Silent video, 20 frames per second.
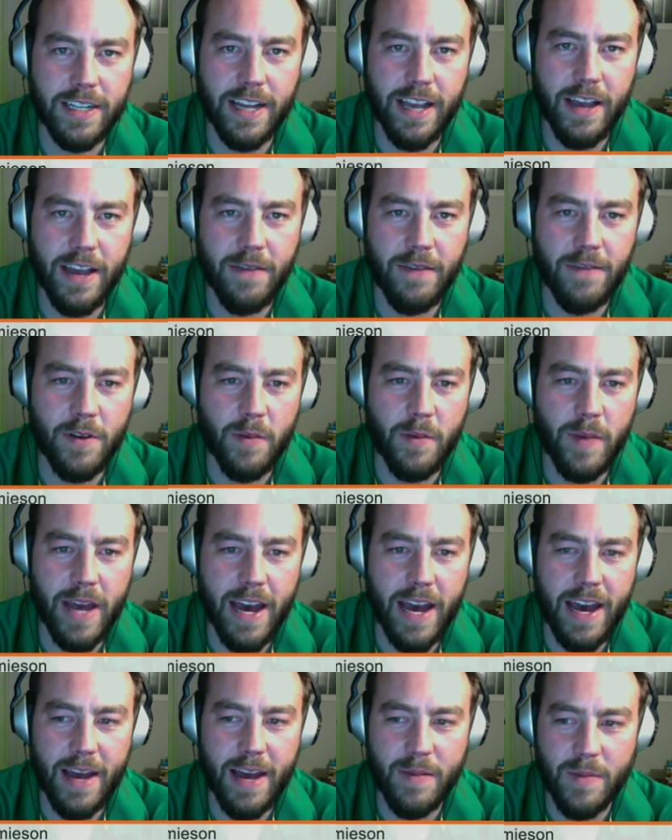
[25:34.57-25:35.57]
Like I feel
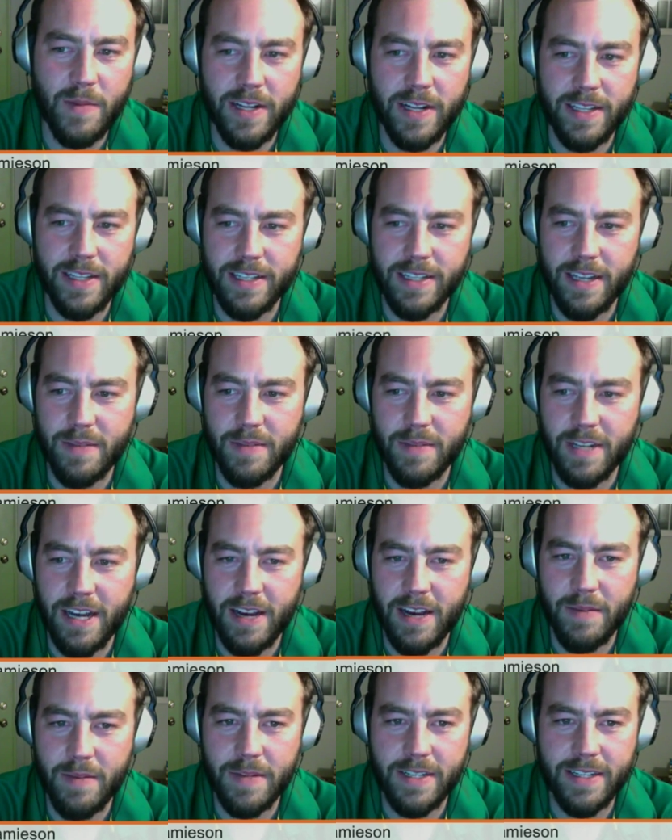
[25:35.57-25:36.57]
bad, but at the same
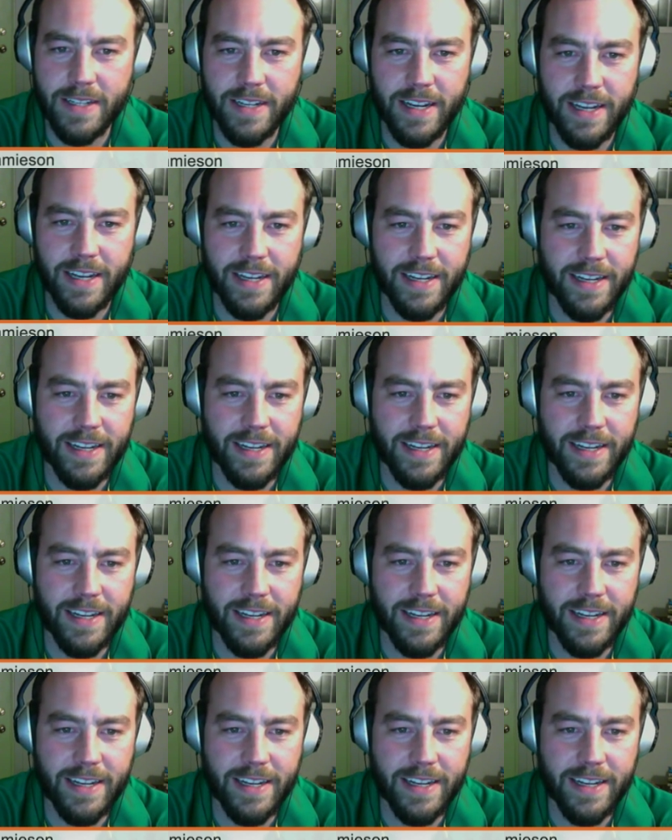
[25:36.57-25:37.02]
time, it's like